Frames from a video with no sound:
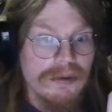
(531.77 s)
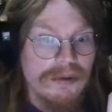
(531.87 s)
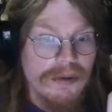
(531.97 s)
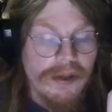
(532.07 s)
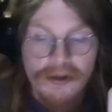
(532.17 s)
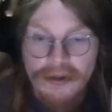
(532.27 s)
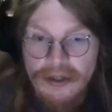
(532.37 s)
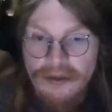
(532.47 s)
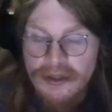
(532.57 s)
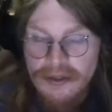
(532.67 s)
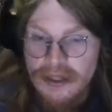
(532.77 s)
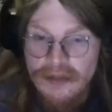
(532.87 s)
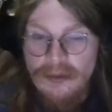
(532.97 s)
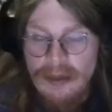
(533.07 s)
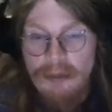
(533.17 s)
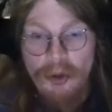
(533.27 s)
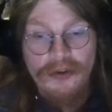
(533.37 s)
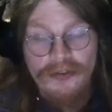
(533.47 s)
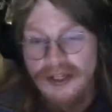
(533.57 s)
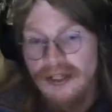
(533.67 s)
There needs to be more
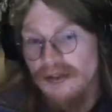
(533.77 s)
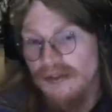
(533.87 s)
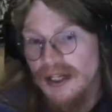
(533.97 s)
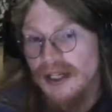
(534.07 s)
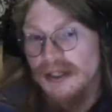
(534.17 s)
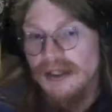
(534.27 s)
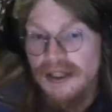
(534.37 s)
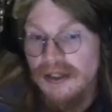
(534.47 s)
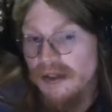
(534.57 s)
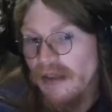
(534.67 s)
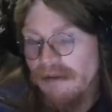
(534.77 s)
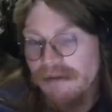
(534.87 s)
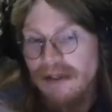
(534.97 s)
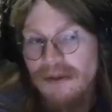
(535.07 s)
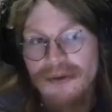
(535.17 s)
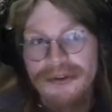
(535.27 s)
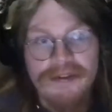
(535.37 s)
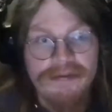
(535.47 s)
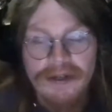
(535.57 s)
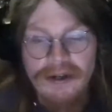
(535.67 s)
studies done into that field
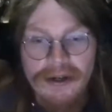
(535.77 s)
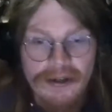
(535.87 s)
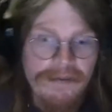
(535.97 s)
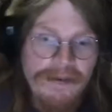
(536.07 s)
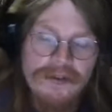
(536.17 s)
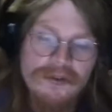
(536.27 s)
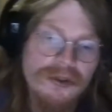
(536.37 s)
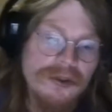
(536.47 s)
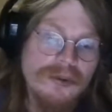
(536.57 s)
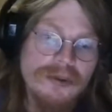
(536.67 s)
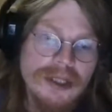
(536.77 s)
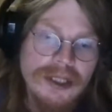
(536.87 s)
to figure out if it's true.